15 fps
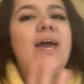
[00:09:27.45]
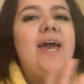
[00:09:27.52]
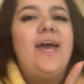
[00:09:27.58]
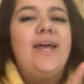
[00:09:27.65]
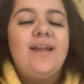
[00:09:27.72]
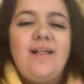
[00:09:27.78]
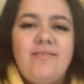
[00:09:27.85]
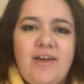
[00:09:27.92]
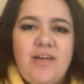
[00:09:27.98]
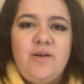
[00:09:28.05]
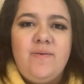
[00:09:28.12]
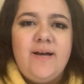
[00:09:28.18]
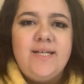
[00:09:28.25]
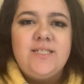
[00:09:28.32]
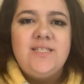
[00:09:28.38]
and let you
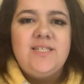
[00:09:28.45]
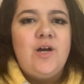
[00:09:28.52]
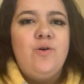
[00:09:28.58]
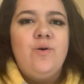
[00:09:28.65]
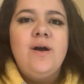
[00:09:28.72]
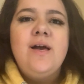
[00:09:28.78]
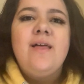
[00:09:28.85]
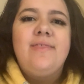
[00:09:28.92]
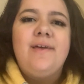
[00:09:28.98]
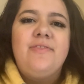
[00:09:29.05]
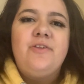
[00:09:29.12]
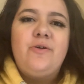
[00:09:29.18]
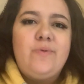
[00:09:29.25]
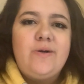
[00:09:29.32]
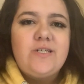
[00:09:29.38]
guys know that
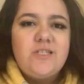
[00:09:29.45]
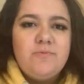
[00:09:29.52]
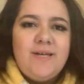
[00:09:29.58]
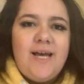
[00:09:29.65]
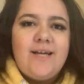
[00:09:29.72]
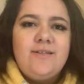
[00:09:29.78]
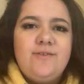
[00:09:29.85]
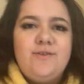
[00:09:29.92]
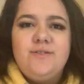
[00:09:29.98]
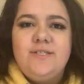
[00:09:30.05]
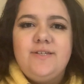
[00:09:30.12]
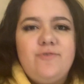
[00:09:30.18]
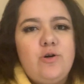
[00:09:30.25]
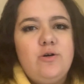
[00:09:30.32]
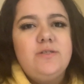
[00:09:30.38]
there were some technical
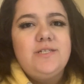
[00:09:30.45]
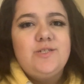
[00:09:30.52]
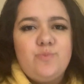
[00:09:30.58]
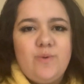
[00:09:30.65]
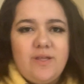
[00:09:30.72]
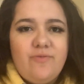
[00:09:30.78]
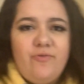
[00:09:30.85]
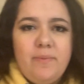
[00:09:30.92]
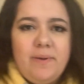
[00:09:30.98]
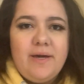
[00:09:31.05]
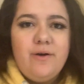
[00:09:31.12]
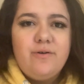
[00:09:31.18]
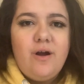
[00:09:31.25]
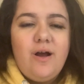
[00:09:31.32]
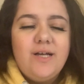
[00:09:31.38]
difficulties with
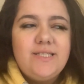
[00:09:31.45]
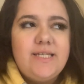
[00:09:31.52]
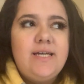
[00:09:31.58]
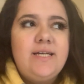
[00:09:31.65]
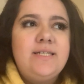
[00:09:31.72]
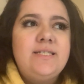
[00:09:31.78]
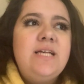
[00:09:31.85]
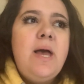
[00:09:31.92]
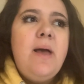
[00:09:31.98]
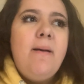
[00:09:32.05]
Flamingo Crossings,